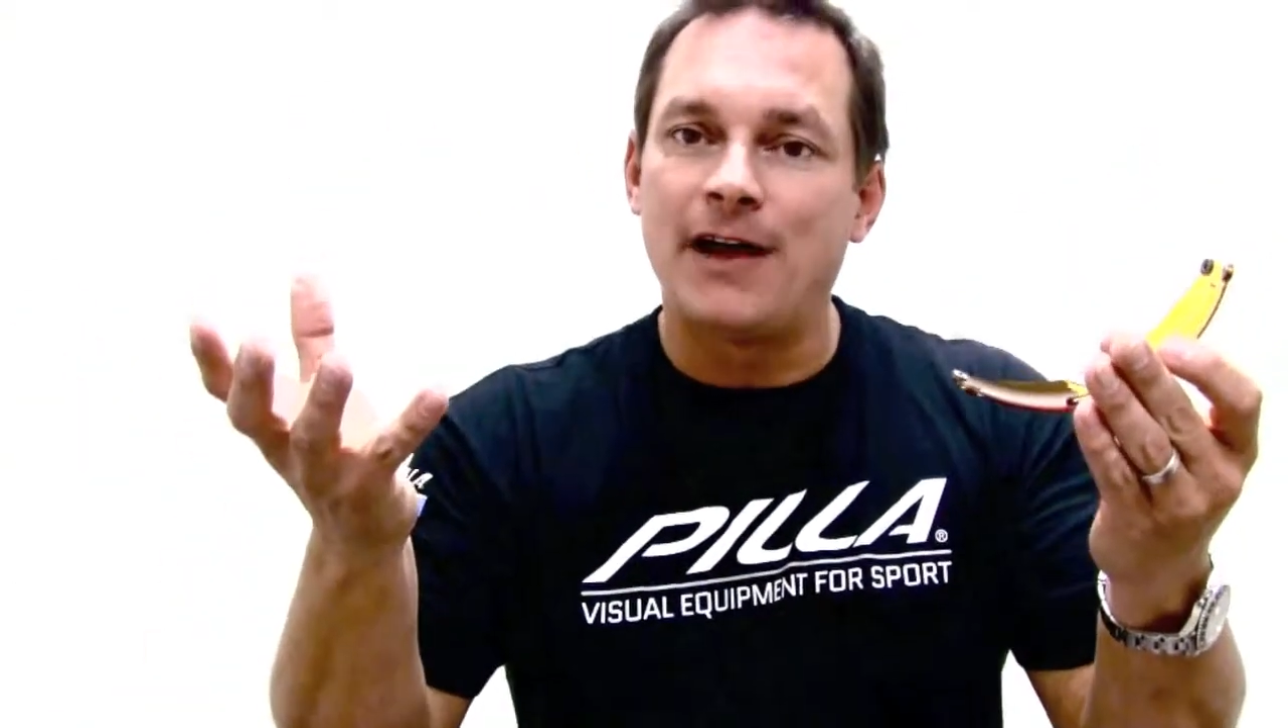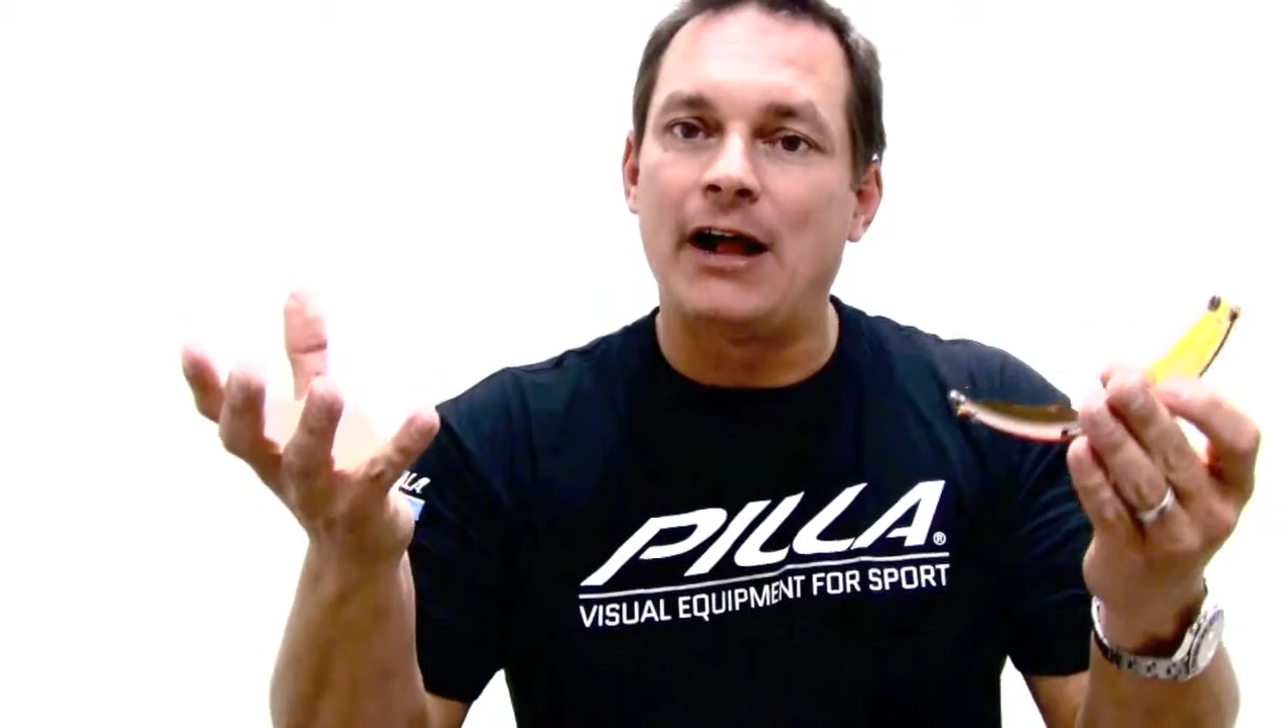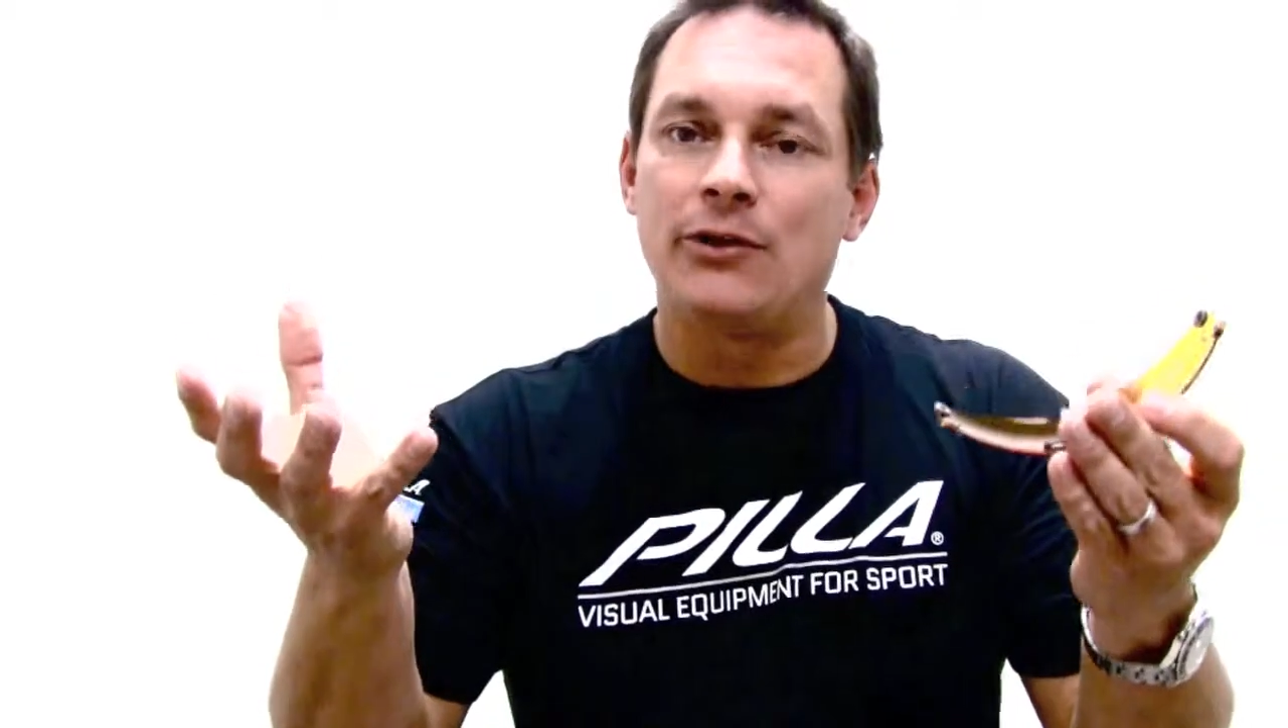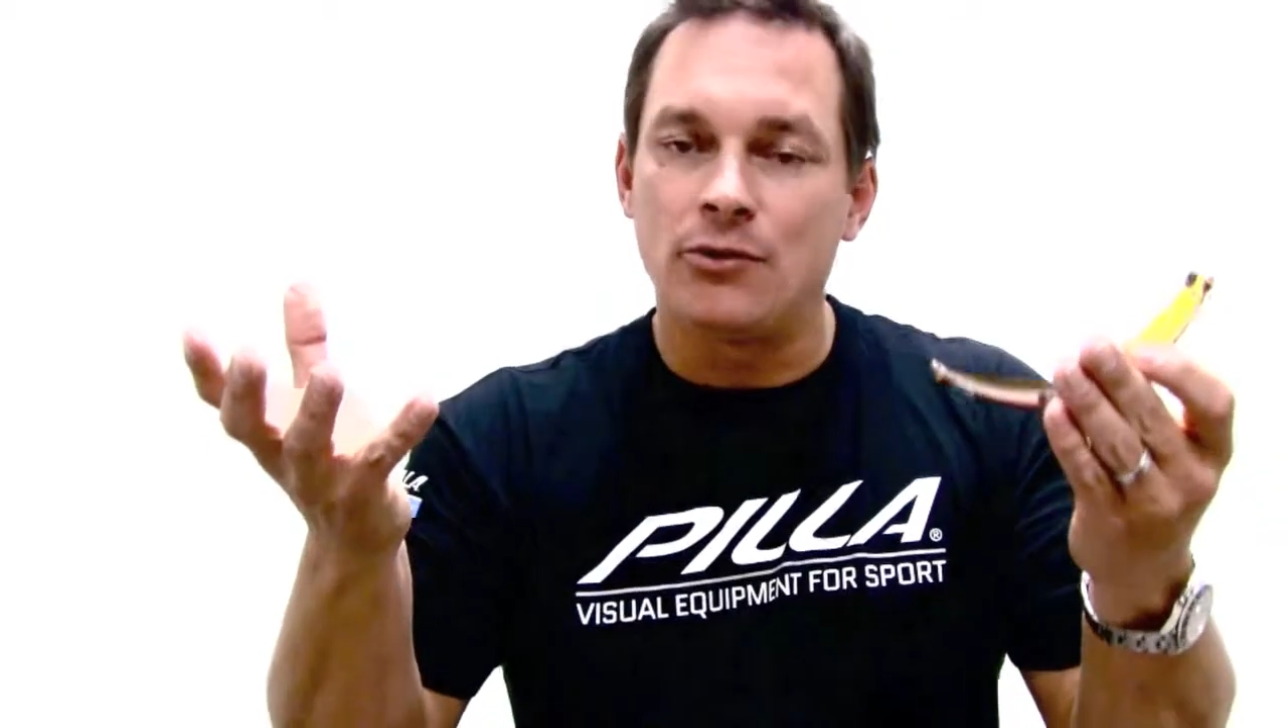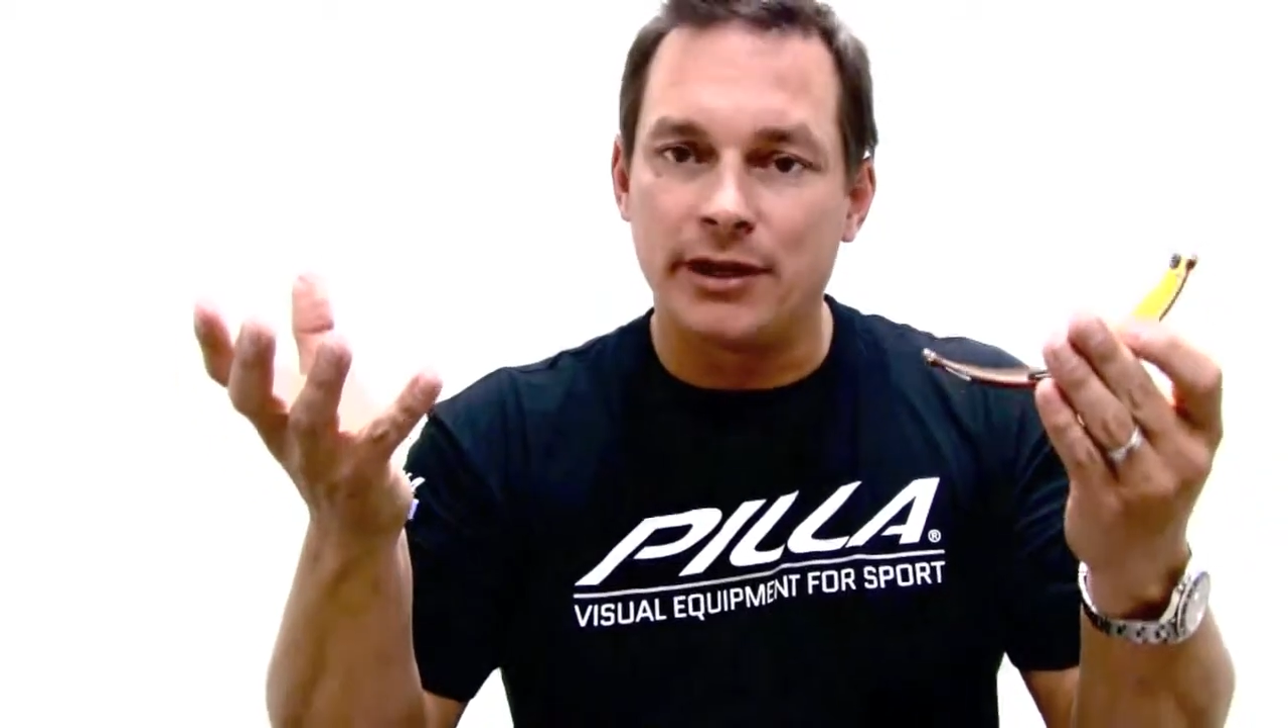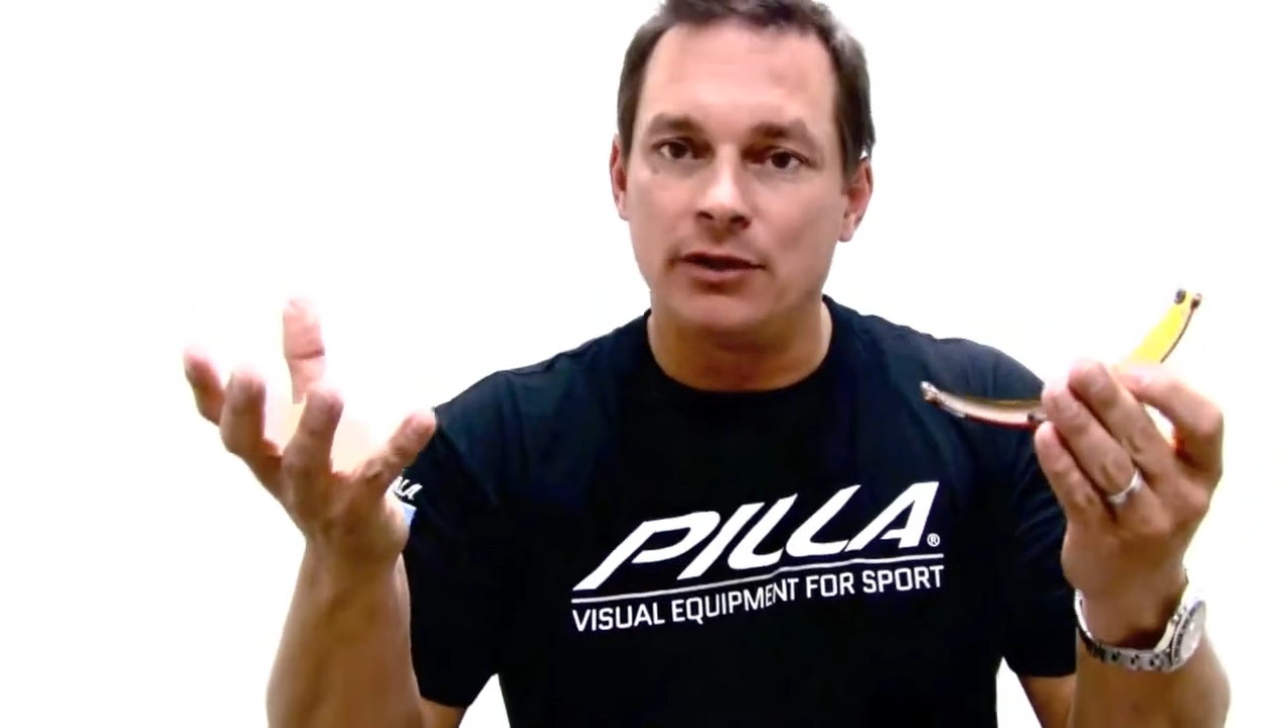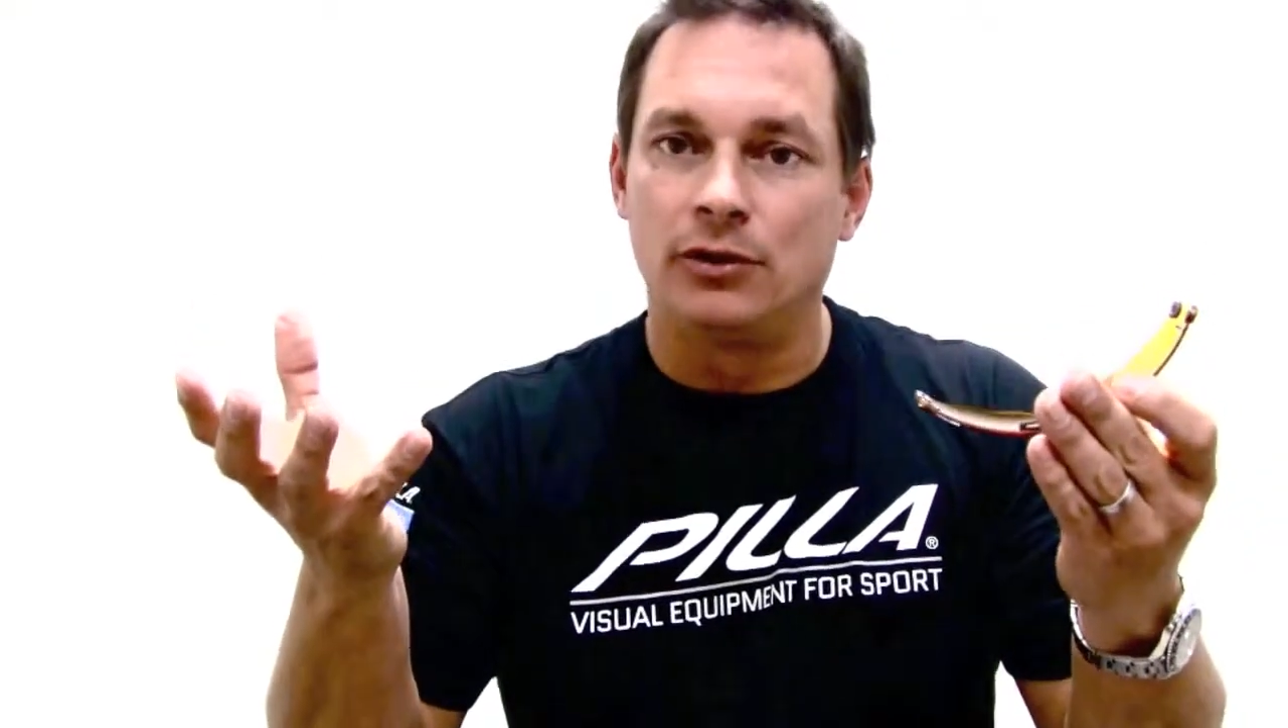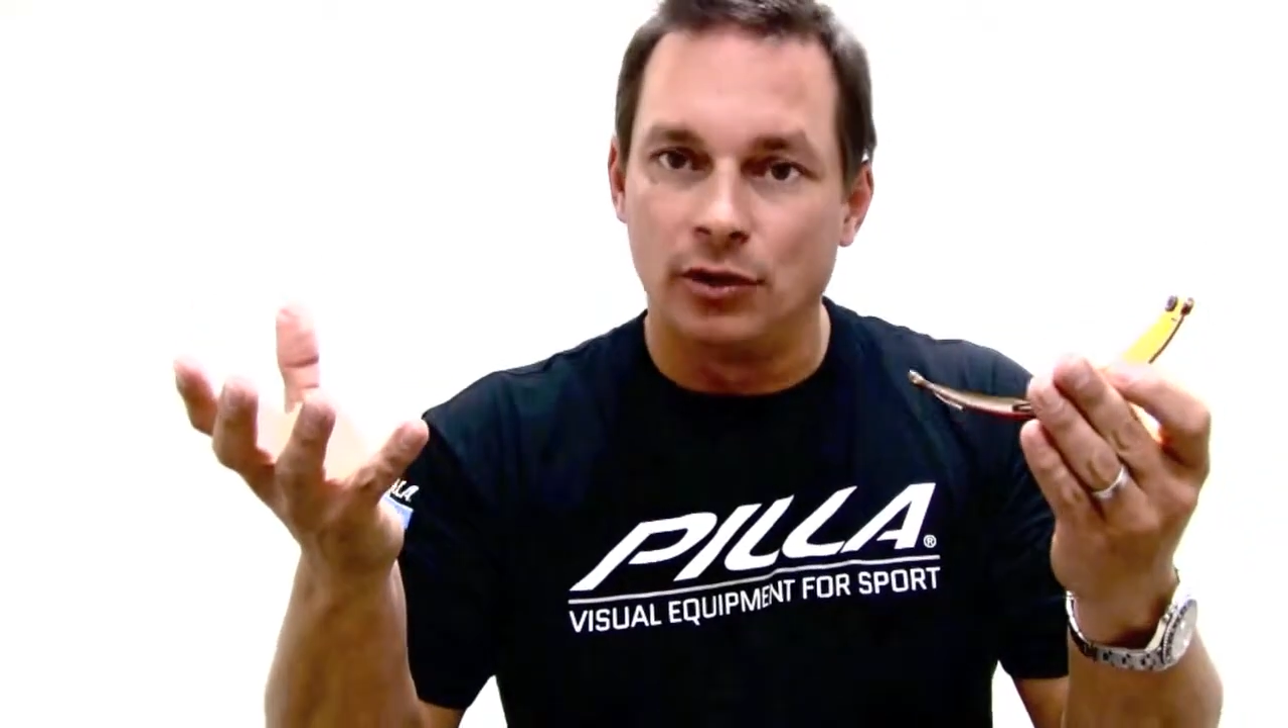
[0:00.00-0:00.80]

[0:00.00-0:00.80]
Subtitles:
value that you're